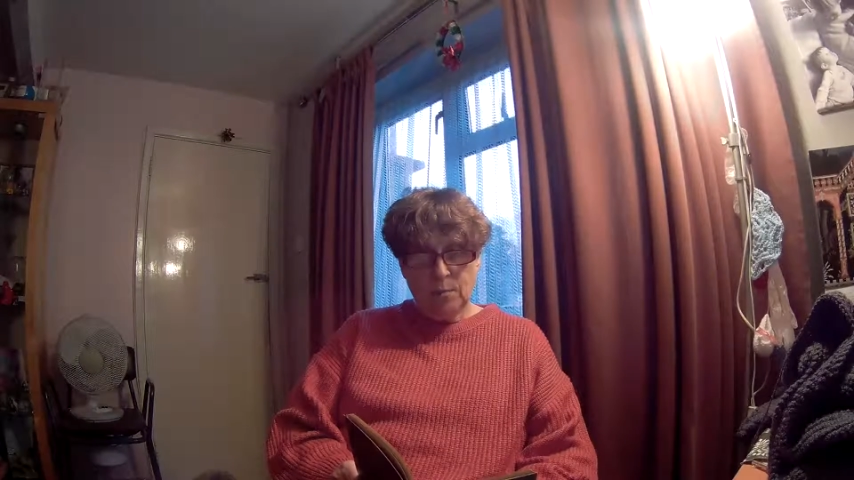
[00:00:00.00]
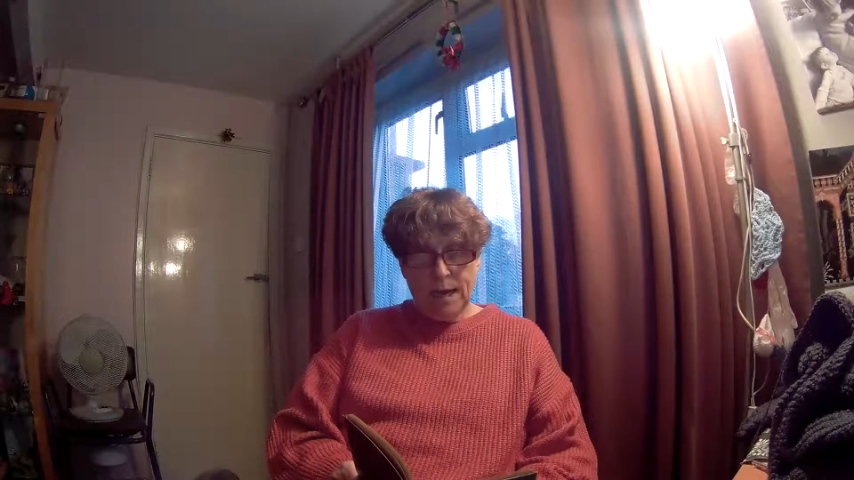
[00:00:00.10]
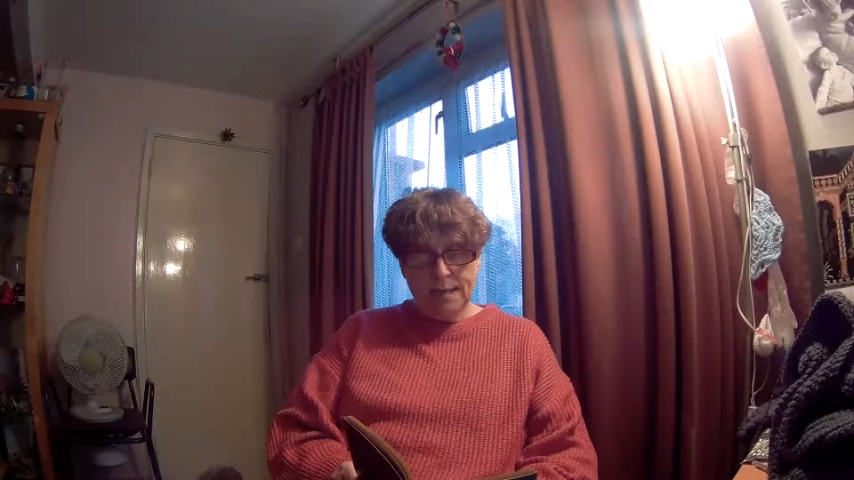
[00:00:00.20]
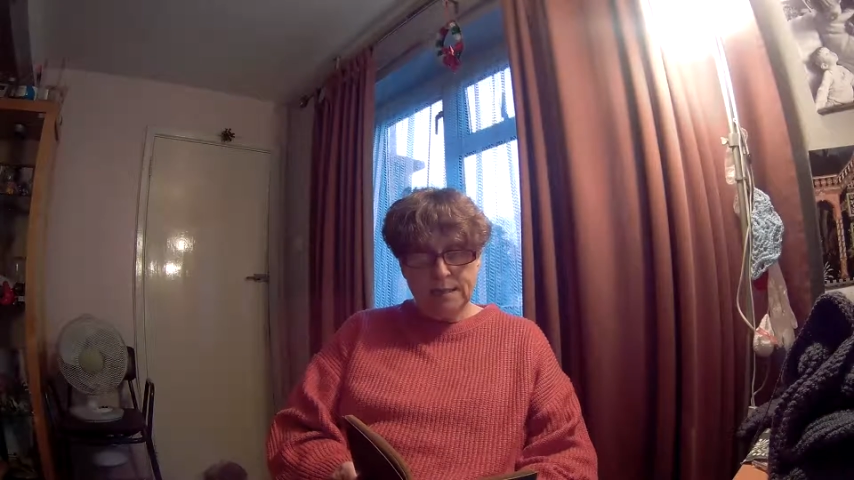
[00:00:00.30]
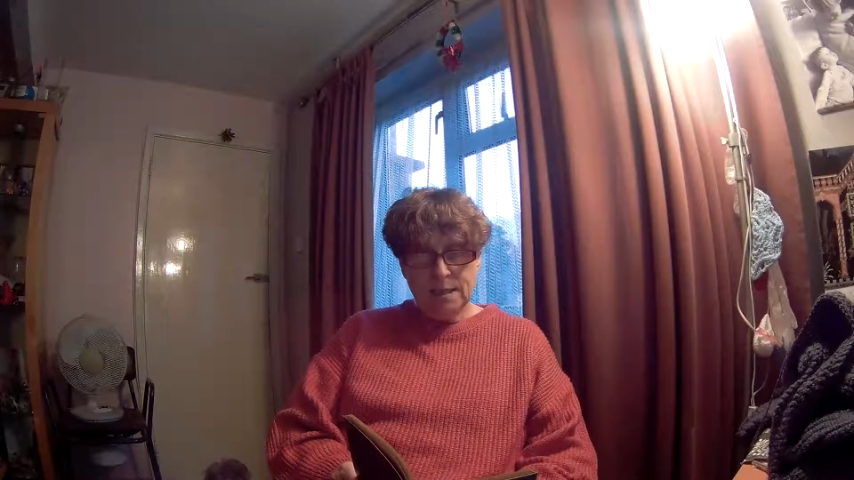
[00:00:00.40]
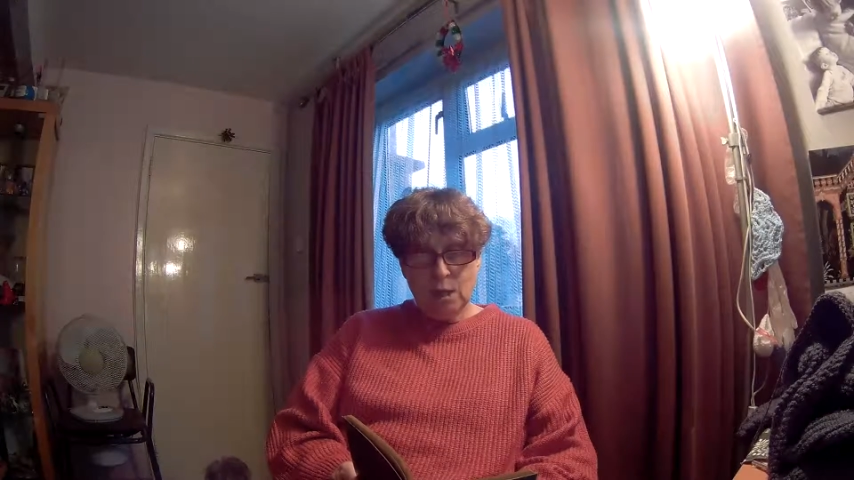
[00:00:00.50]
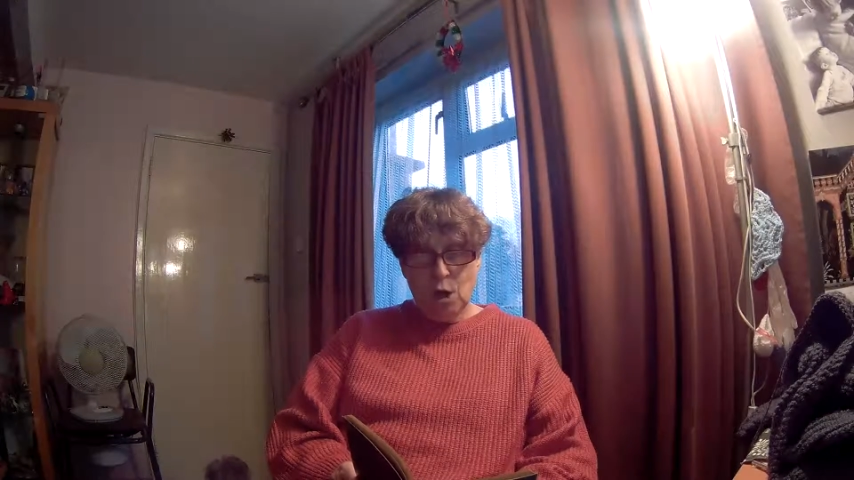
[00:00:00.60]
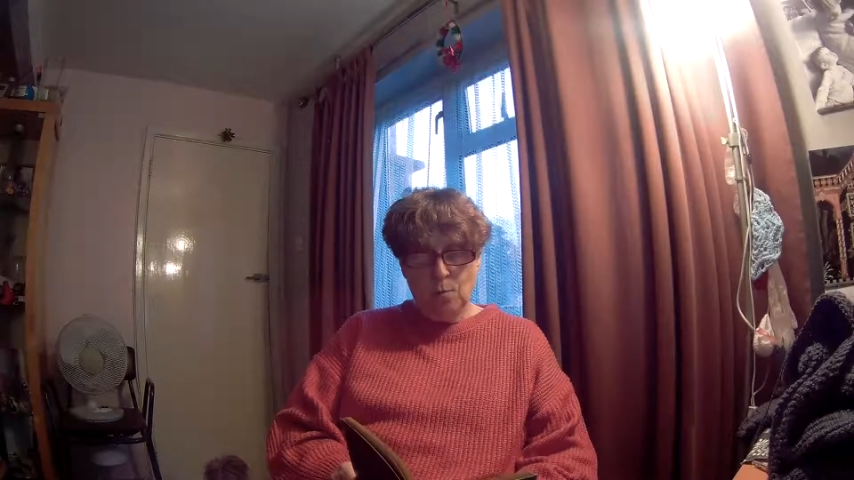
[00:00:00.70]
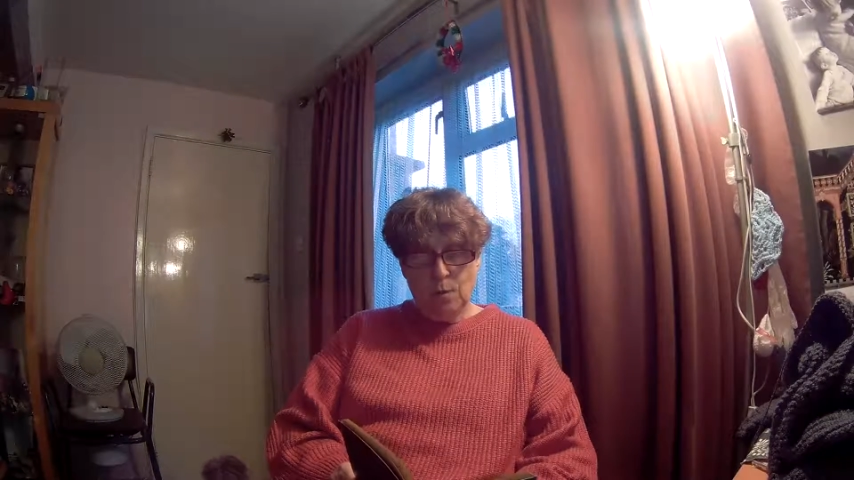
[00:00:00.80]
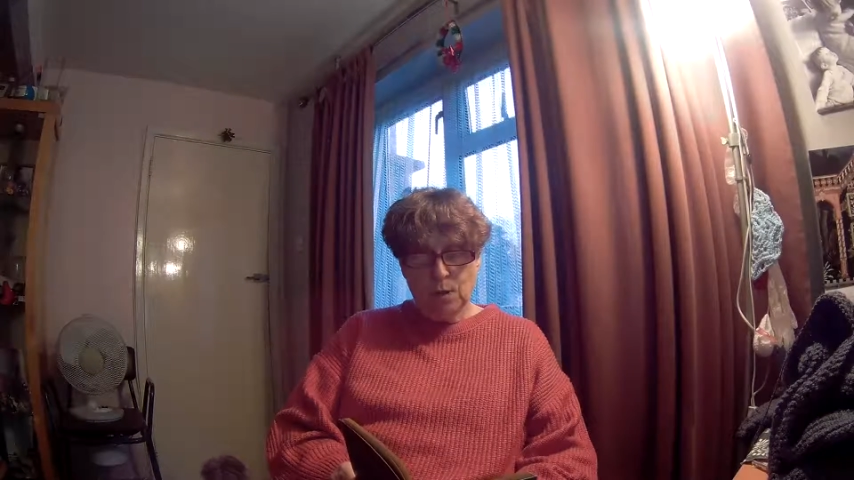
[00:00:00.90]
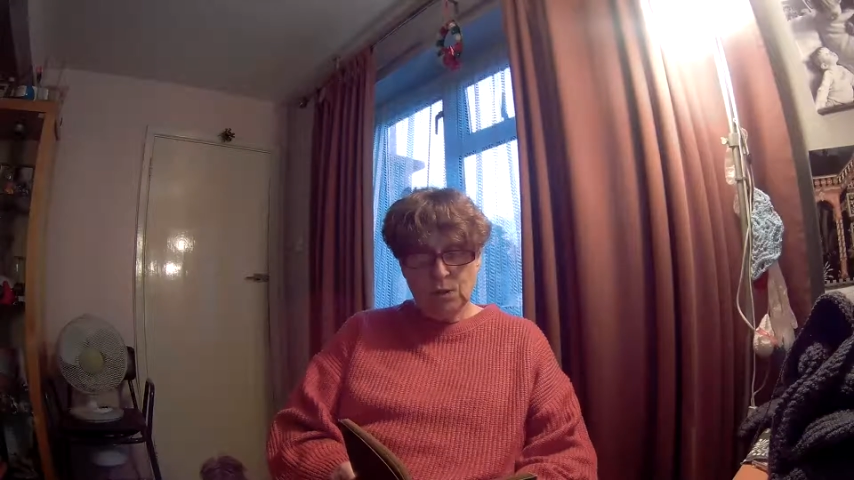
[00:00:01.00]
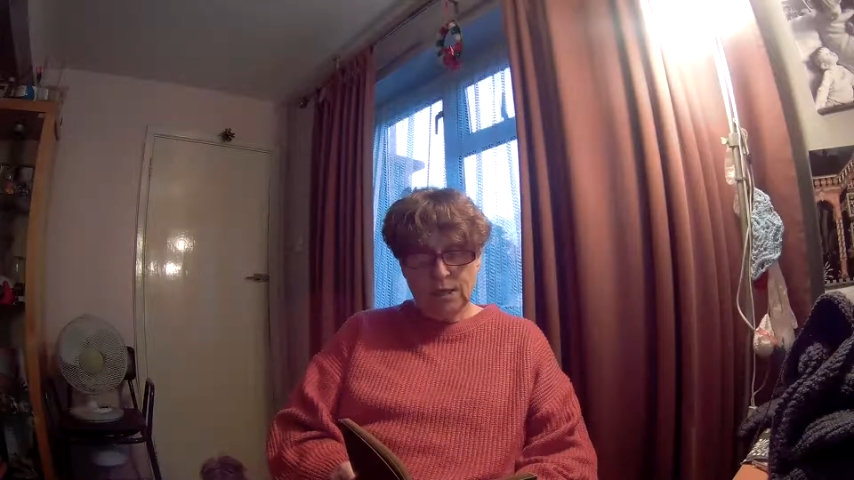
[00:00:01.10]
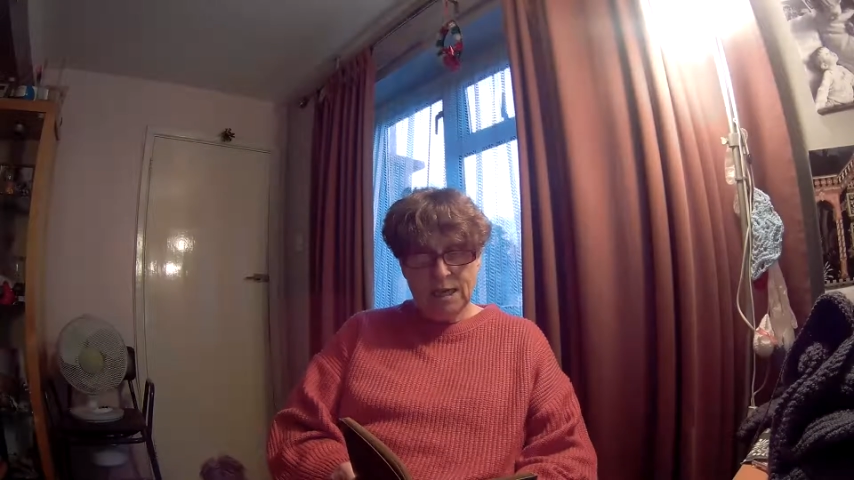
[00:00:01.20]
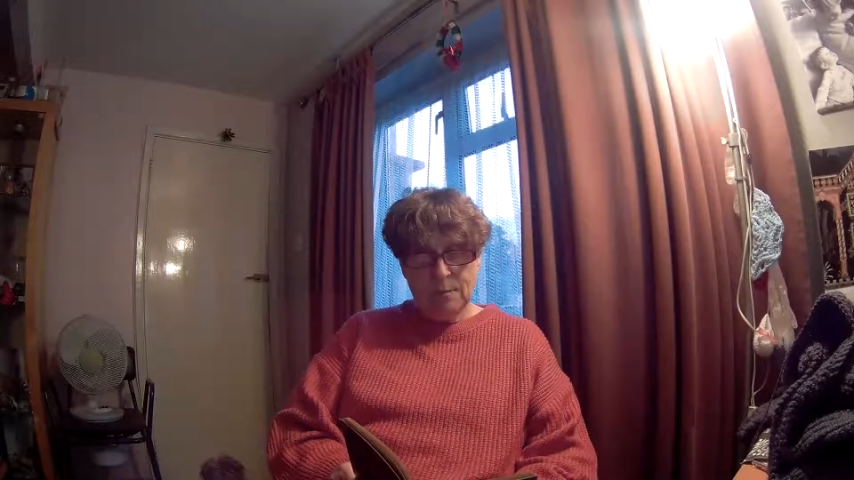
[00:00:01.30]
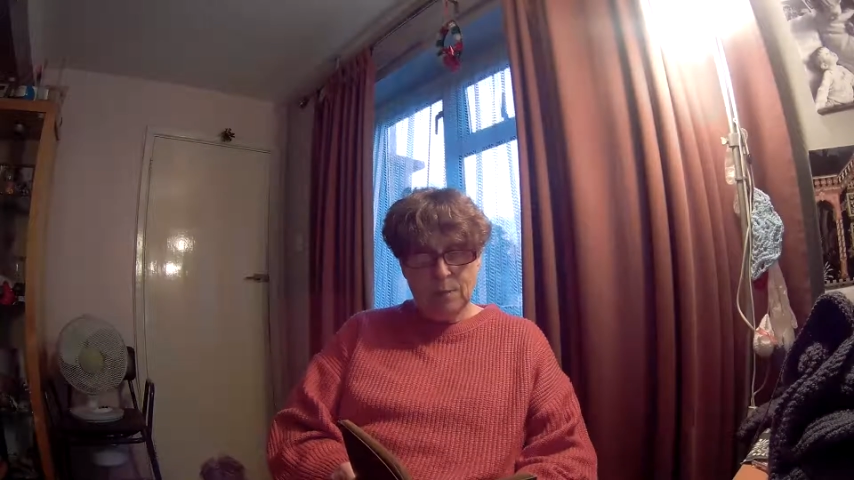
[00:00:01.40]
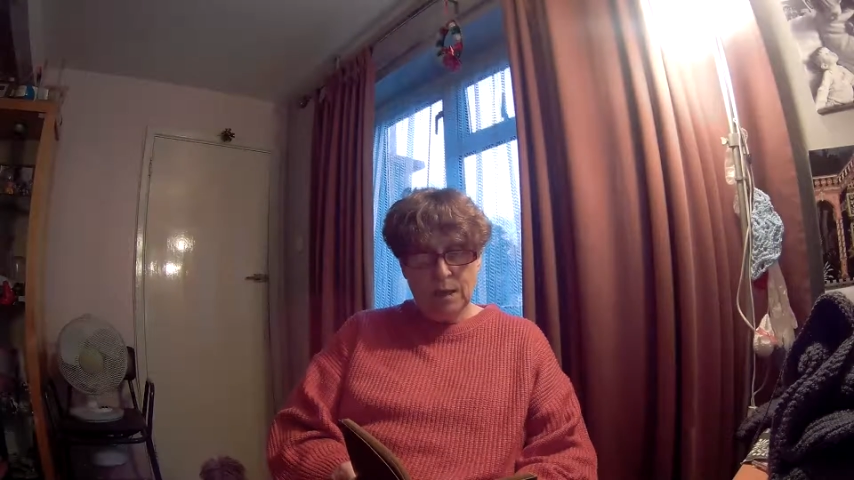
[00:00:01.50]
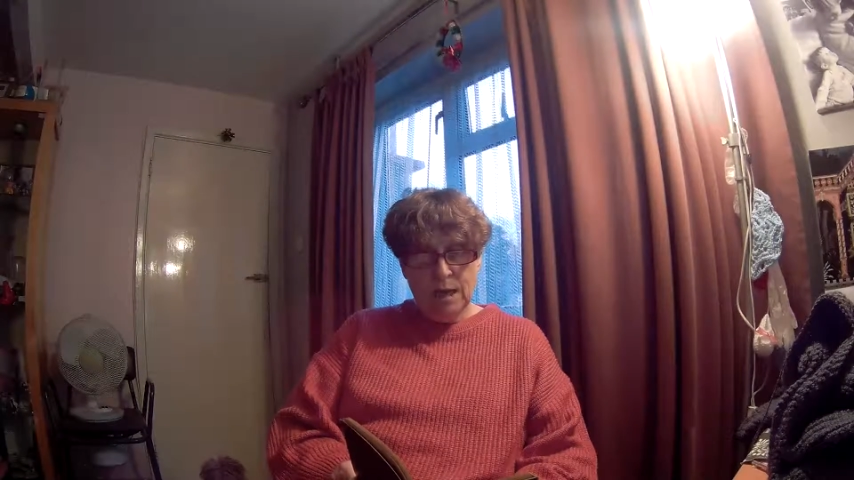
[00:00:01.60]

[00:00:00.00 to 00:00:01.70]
place in the compost heap